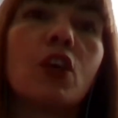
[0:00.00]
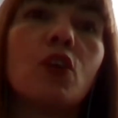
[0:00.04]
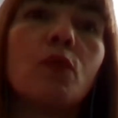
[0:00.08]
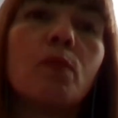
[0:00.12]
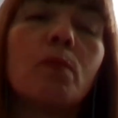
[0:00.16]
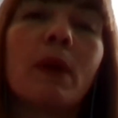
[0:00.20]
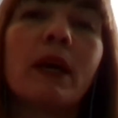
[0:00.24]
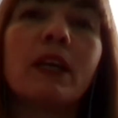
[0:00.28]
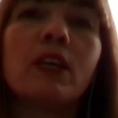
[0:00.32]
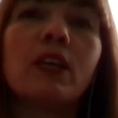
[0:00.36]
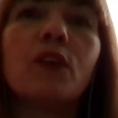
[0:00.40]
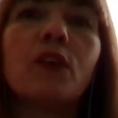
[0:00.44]
So
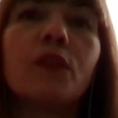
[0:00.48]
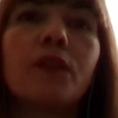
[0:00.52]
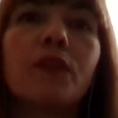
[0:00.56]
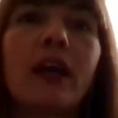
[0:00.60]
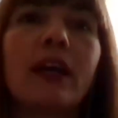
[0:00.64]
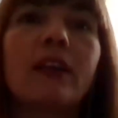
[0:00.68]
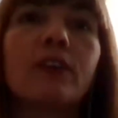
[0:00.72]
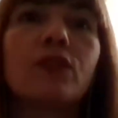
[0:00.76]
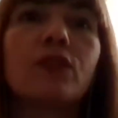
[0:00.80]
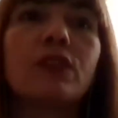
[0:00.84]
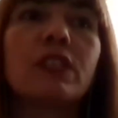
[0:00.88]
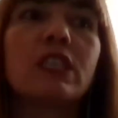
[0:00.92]

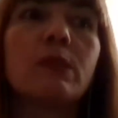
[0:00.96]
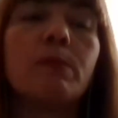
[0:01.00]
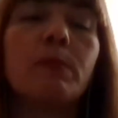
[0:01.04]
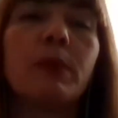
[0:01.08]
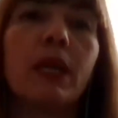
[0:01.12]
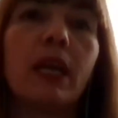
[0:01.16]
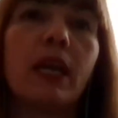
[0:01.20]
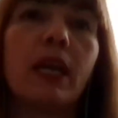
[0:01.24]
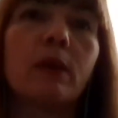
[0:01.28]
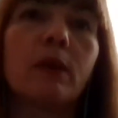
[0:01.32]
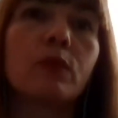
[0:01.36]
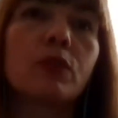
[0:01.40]
manufacturers to
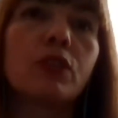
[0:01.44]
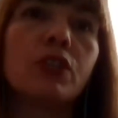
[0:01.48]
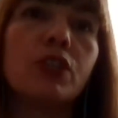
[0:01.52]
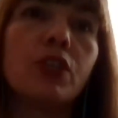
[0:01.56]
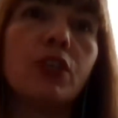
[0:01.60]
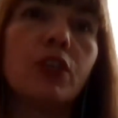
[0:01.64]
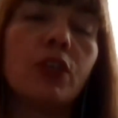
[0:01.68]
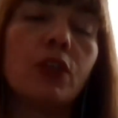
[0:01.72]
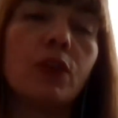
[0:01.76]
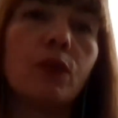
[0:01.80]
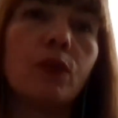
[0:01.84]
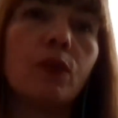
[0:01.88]
be able
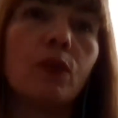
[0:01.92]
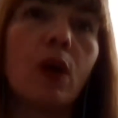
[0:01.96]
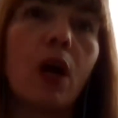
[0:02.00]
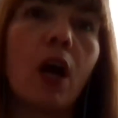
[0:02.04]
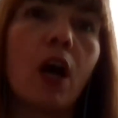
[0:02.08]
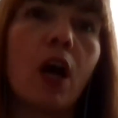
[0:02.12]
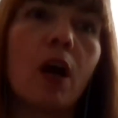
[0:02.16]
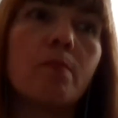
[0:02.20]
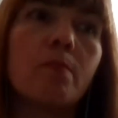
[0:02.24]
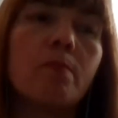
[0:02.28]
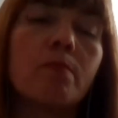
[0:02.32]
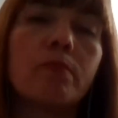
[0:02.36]

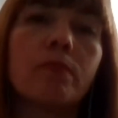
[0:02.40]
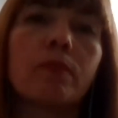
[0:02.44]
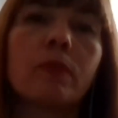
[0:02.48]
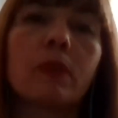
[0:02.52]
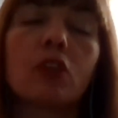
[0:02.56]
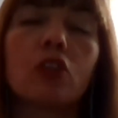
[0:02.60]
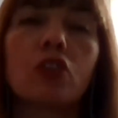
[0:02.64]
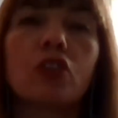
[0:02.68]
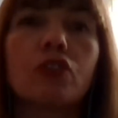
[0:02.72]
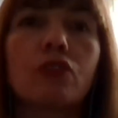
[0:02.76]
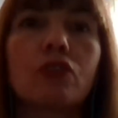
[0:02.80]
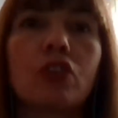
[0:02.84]
to
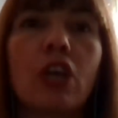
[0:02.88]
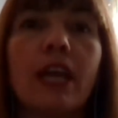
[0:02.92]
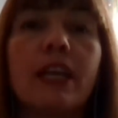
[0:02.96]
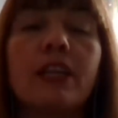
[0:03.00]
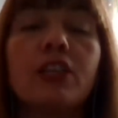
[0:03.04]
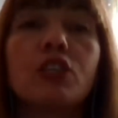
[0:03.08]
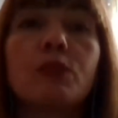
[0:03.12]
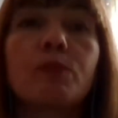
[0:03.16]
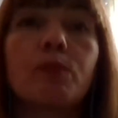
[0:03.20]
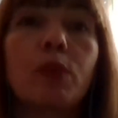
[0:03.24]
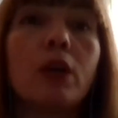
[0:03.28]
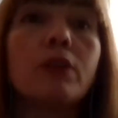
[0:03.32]

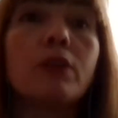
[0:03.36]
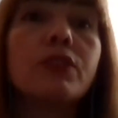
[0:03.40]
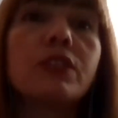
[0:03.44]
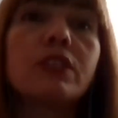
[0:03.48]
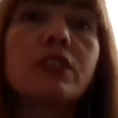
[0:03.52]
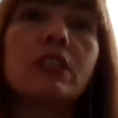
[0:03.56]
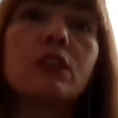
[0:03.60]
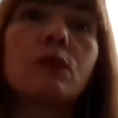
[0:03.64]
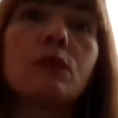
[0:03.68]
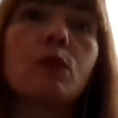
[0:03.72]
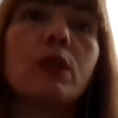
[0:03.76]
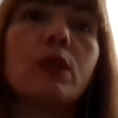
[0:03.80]
change
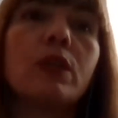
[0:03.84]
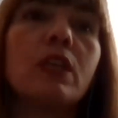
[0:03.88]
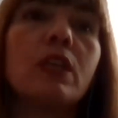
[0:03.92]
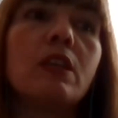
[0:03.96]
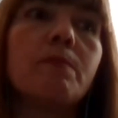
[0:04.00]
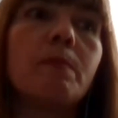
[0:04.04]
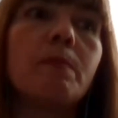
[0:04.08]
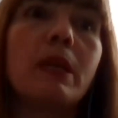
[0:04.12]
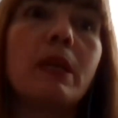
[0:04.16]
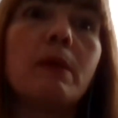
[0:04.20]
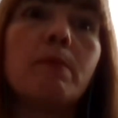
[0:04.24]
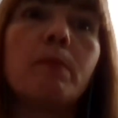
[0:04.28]
processes where
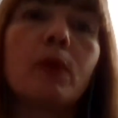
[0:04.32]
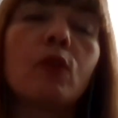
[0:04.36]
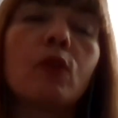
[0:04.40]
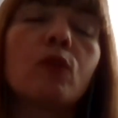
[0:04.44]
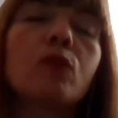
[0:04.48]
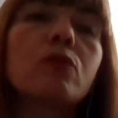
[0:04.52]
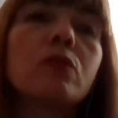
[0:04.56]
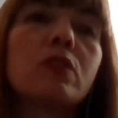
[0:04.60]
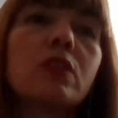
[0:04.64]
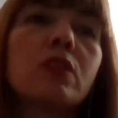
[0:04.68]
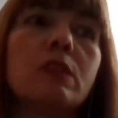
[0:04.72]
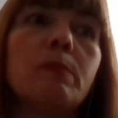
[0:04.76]
need be, but
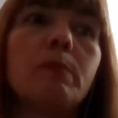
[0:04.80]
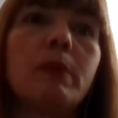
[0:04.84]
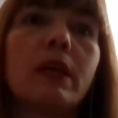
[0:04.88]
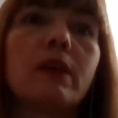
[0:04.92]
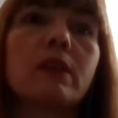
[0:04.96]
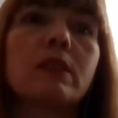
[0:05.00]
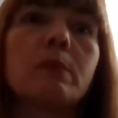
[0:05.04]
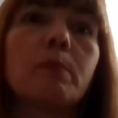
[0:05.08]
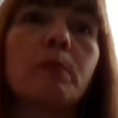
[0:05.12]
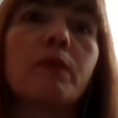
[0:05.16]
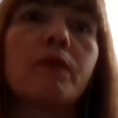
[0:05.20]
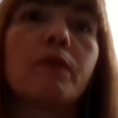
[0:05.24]
also to be
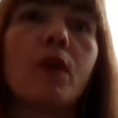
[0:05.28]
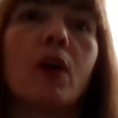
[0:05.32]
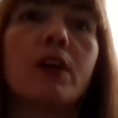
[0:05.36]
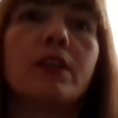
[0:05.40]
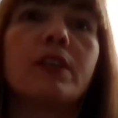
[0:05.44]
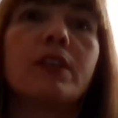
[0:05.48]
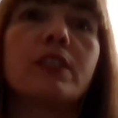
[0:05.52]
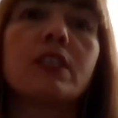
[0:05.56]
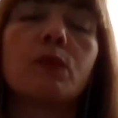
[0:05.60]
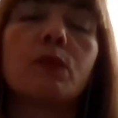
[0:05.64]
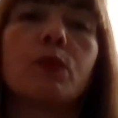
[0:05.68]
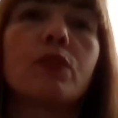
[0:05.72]
able to
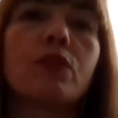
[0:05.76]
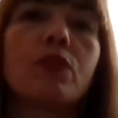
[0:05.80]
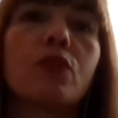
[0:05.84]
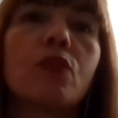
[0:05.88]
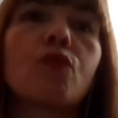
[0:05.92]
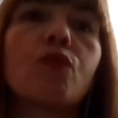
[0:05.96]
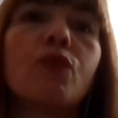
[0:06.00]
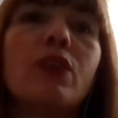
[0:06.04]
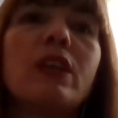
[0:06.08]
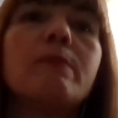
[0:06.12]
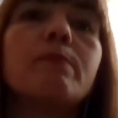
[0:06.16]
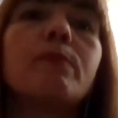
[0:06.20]
provide us with the
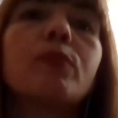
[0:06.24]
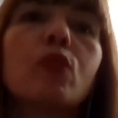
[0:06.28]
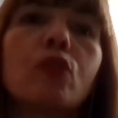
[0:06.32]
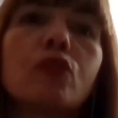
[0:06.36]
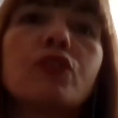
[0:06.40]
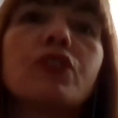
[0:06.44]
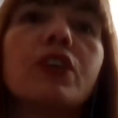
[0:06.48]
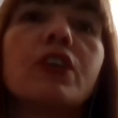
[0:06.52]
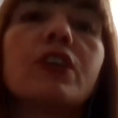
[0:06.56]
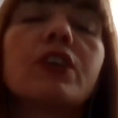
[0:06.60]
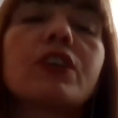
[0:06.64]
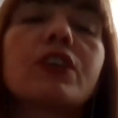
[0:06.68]
green
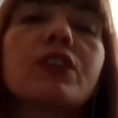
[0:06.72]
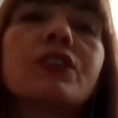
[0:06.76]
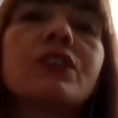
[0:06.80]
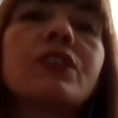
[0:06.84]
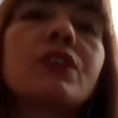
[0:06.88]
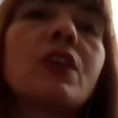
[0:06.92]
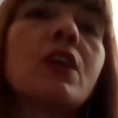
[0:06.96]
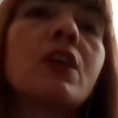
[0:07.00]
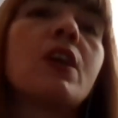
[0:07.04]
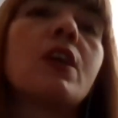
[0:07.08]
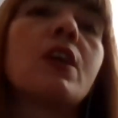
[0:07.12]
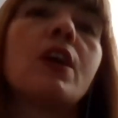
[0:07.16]

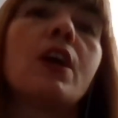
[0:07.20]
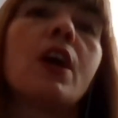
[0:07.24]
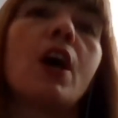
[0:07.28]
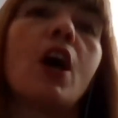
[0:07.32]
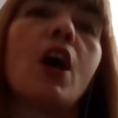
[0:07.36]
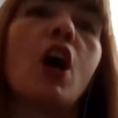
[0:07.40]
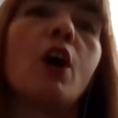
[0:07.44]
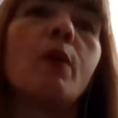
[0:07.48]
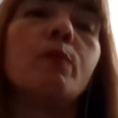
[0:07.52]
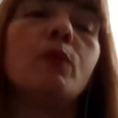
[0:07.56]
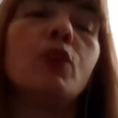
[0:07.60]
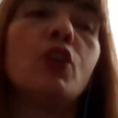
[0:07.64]
products,
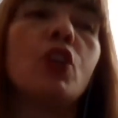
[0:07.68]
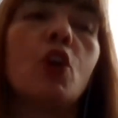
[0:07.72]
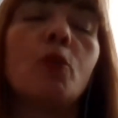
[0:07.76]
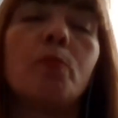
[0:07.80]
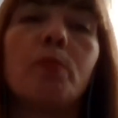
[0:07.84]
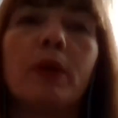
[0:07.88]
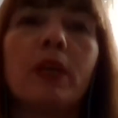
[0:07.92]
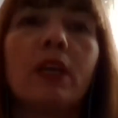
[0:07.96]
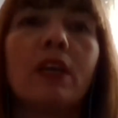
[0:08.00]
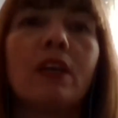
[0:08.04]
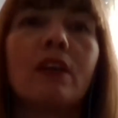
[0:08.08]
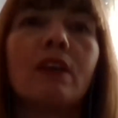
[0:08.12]
you know,
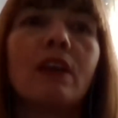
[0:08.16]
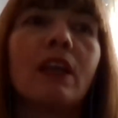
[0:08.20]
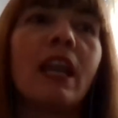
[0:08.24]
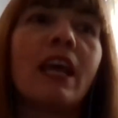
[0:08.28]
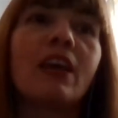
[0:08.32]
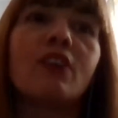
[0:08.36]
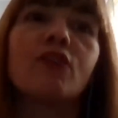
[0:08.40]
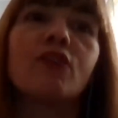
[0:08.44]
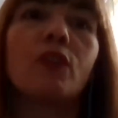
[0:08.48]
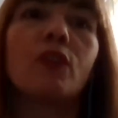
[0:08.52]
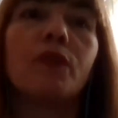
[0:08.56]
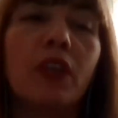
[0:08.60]
be it
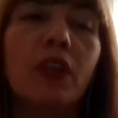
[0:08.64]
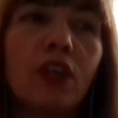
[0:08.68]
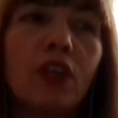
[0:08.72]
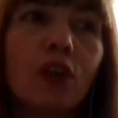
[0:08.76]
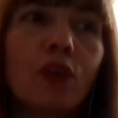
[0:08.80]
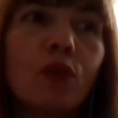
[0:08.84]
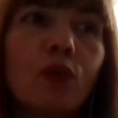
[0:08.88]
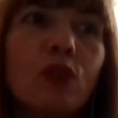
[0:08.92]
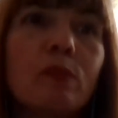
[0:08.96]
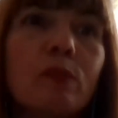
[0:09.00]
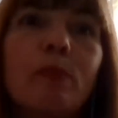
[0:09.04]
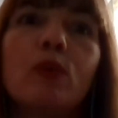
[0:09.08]
electric
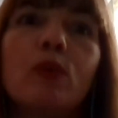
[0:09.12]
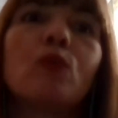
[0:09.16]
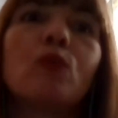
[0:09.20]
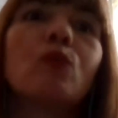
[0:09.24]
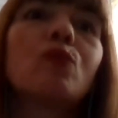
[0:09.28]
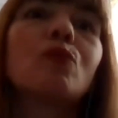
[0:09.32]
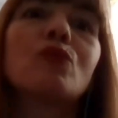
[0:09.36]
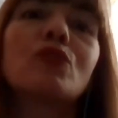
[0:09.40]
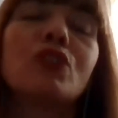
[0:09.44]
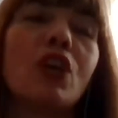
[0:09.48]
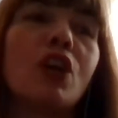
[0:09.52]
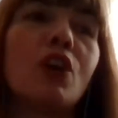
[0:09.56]
vehicles, but
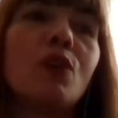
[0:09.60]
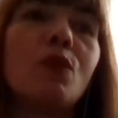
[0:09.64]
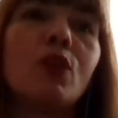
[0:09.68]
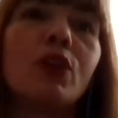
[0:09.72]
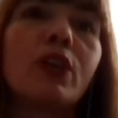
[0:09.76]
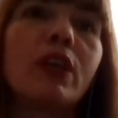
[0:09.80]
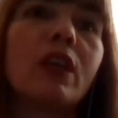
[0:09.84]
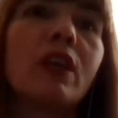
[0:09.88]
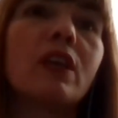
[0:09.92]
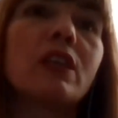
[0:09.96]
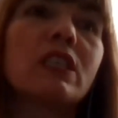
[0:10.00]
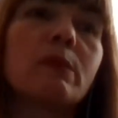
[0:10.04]
also
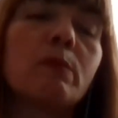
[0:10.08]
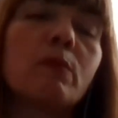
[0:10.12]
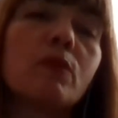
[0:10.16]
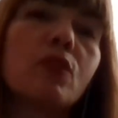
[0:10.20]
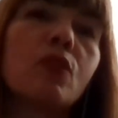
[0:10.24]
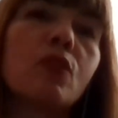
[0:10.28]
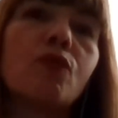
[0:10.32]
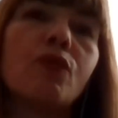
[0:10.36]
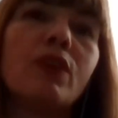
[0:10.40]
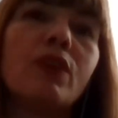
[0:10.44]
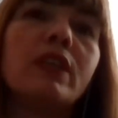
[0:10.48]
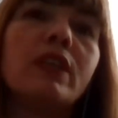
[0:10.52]
looking at some of
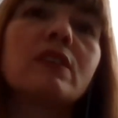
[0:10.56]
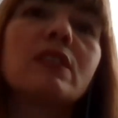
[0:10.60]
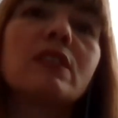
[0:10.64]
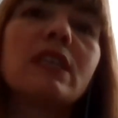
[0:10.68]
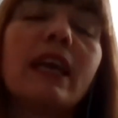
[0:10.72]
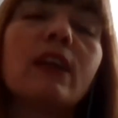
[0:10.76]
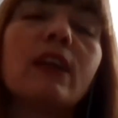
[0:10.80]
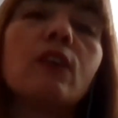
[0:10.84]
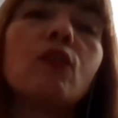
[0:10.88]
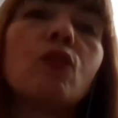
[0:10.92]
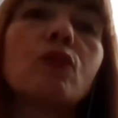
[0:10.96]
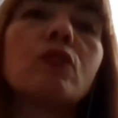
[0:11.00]
the green
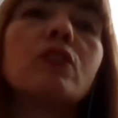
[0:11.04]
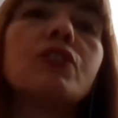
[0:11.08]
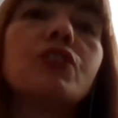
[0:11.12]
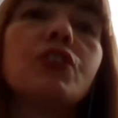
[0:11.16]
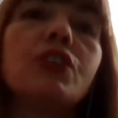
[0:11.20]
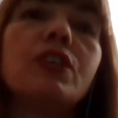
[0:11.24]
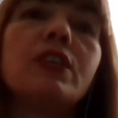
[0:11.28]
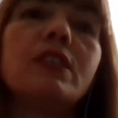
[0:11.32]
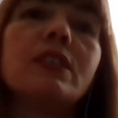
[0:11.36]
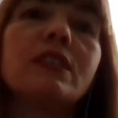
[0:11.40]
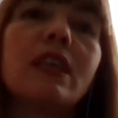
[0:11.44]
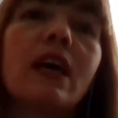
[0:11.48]

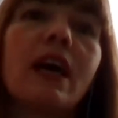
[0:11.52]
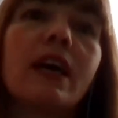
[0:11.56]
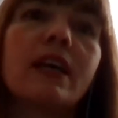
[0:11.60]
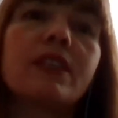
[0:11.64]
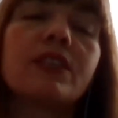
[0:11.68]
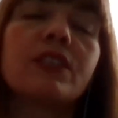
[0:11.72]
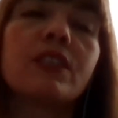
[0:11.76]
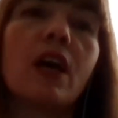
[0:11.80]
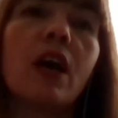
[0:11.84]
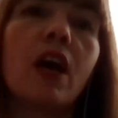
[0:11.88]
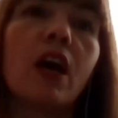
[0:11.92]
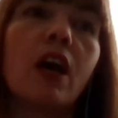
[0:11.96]
technologies
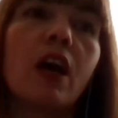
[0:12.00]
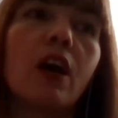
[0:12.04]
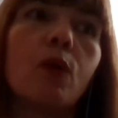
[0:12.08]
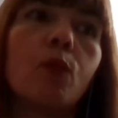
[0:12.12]
that